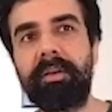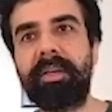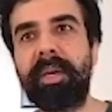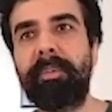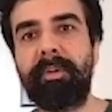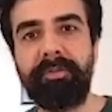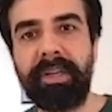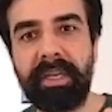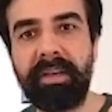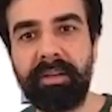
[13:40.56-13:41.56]
capable of
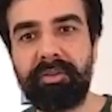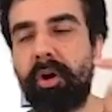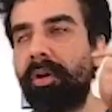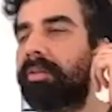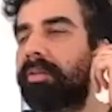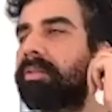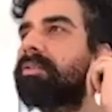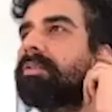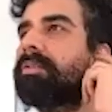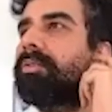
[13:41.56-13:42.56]
taking strong
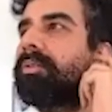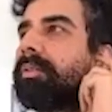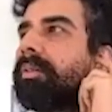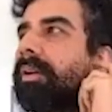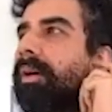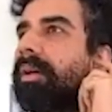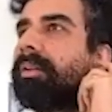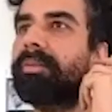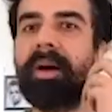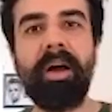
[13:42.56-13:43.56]
decisions. So
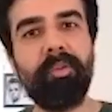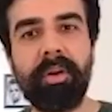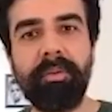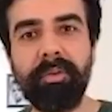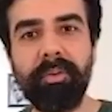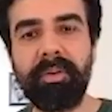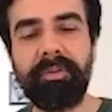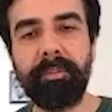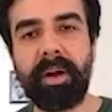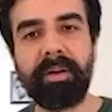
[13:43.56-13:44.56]
I would love to do
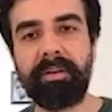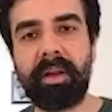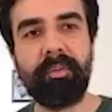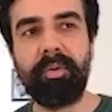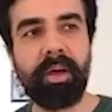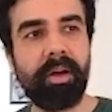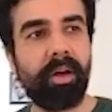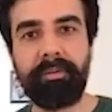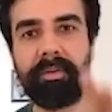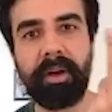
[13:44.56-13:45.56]
different parts. I
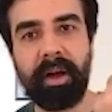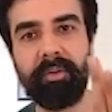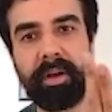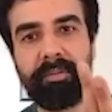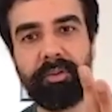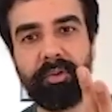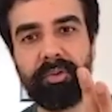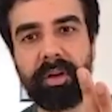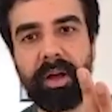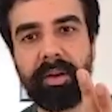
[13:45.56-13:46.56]
would love to use
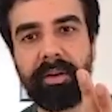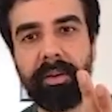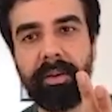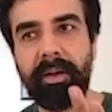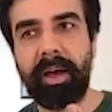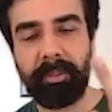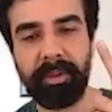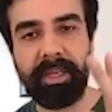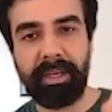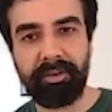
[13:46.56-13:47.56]
a gun. I
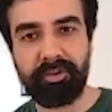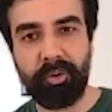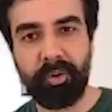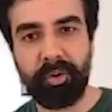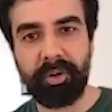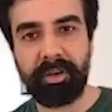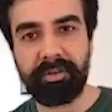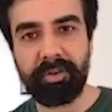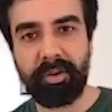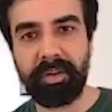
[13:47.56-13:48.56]
mean, in a show or in a
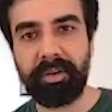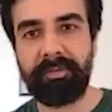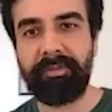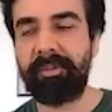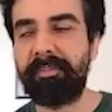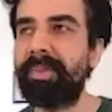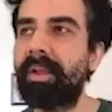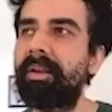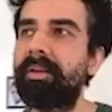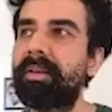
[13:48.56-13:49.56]
story, in a film.
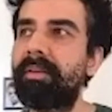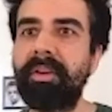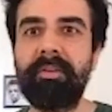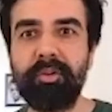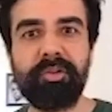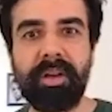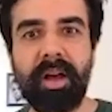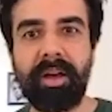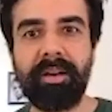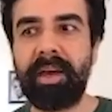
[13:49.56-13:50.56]
I've never used a
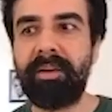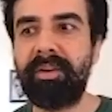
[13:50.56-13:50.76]
gun. I